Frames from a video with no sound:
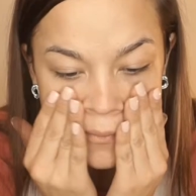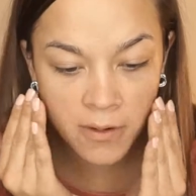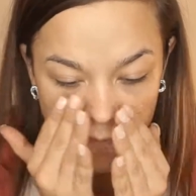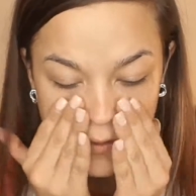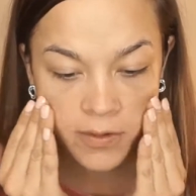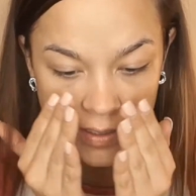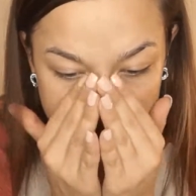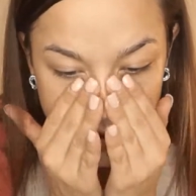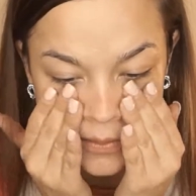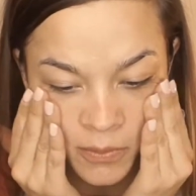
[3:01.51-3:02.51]
I want to
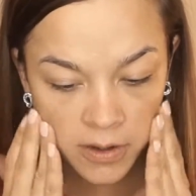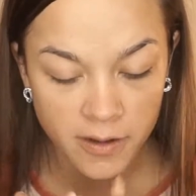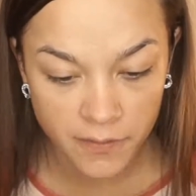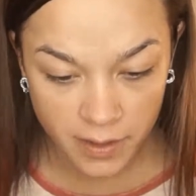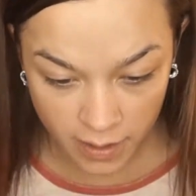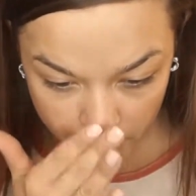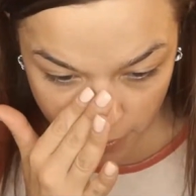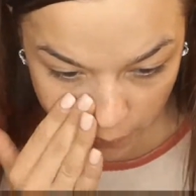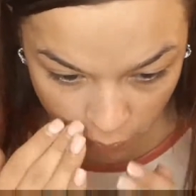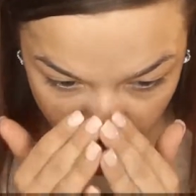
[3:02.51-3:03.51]
focus on, where I feel like
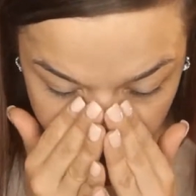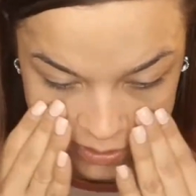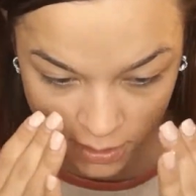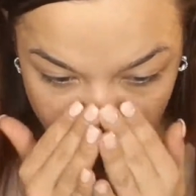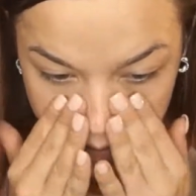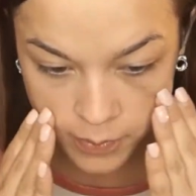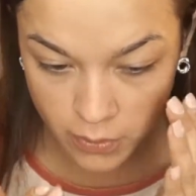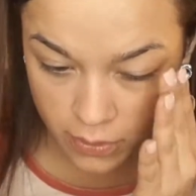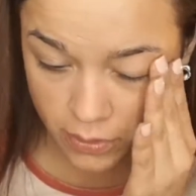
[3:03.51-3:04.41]
my pores are more